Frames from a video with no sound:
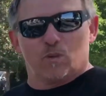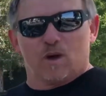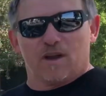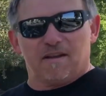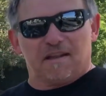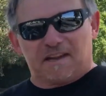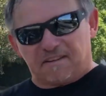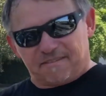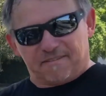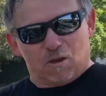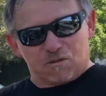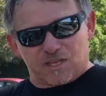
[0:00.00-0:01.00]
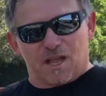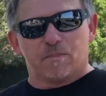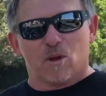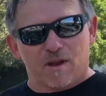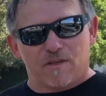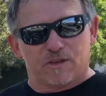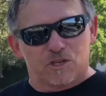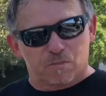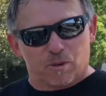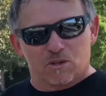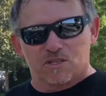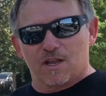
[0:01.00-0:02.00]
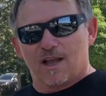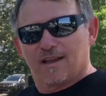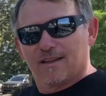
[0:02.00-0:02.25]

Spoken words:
Port. Like no sop, no nothing, just bone stock.